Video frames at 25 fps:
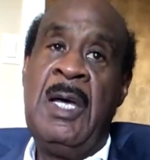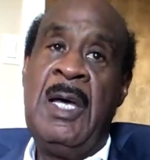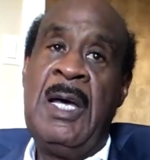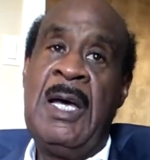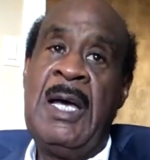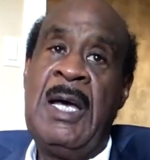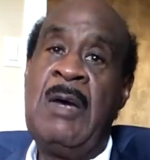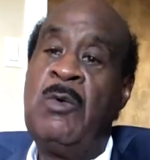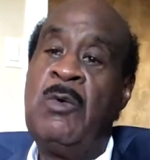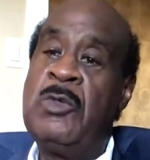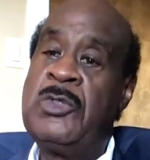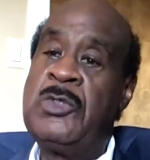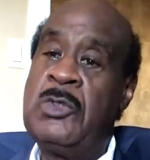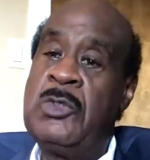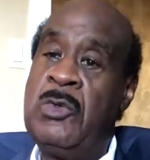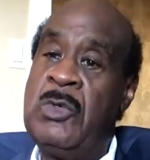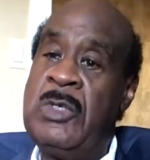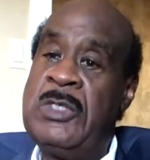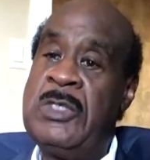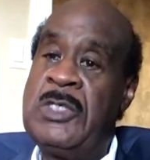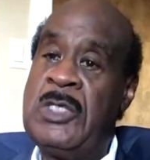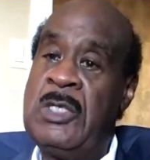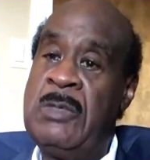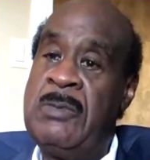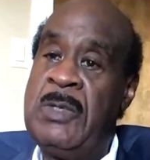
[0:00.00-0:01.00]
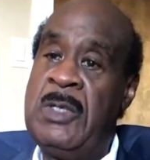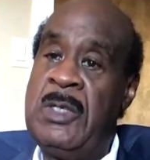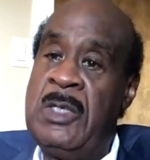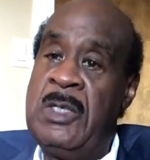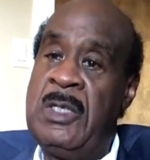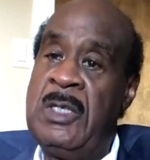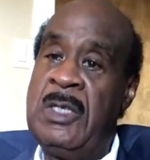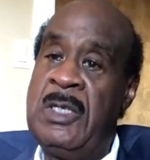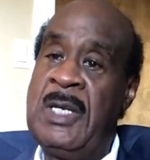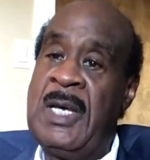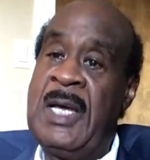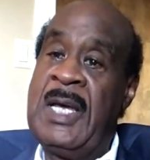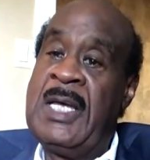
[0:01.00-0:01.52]
I was so
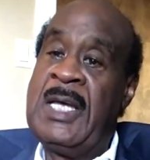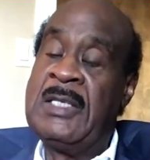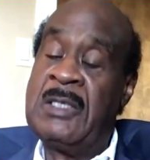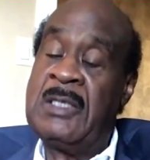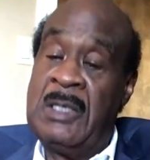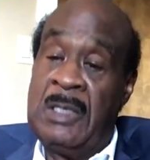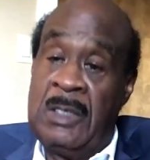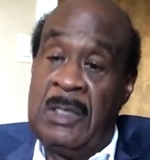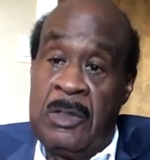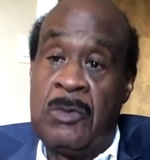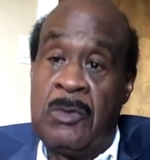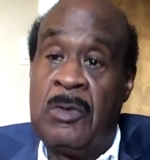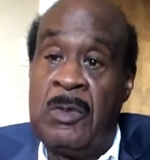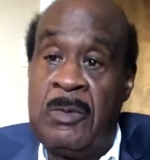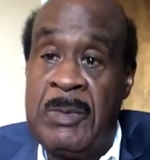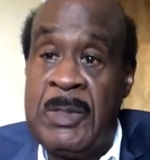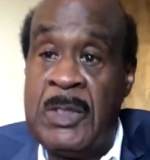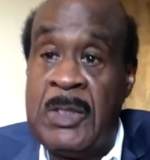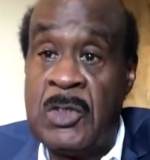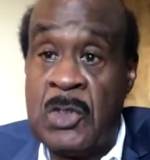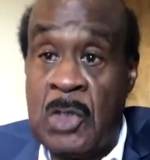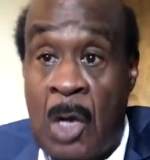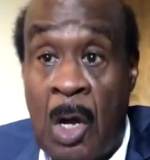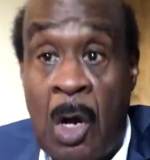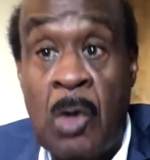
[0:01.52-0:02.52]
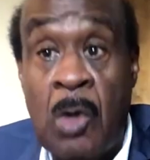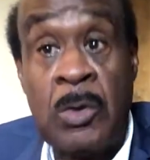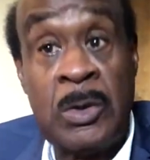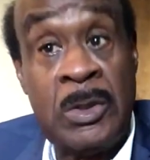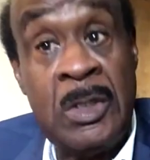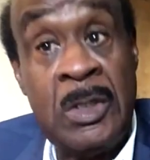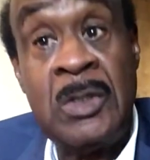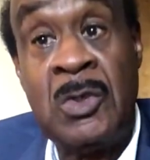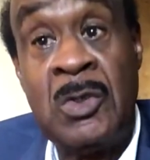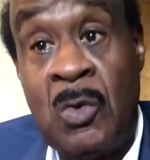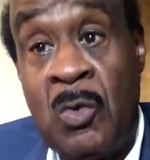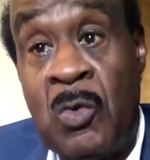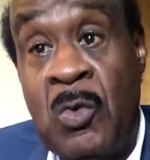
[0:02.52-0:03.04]
intimidated, I had to literally be talked
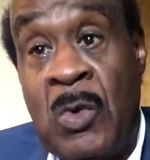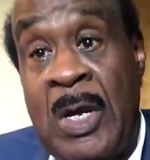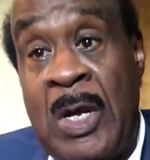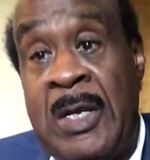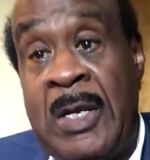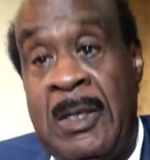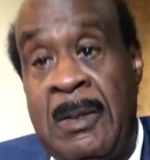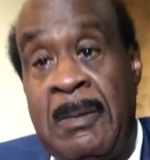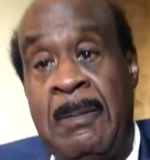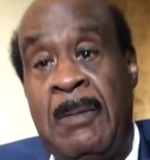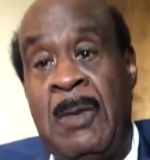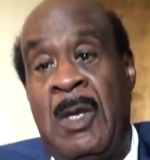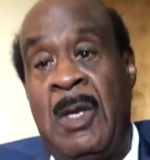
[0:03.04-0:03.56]
into running.